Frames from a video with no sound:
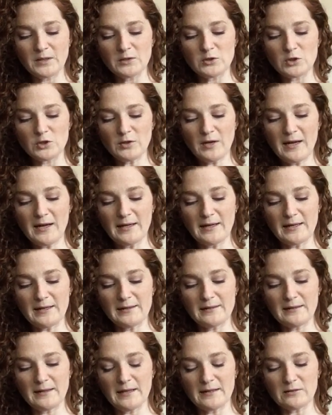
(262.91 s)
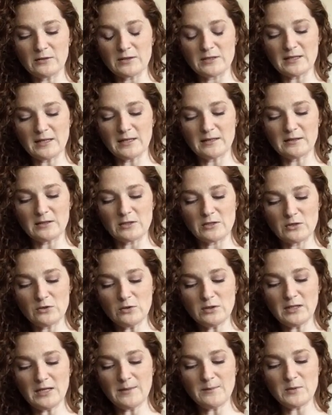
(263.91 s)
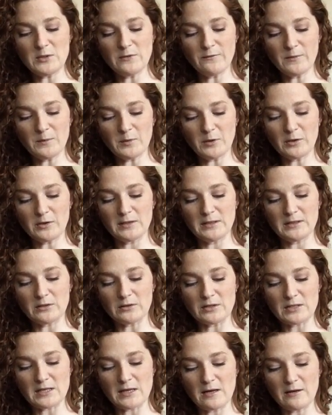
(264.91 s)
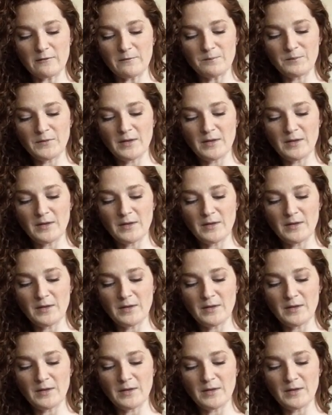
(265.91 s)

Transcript: Try it, Ender said. The suit keeps you from hurting yourself,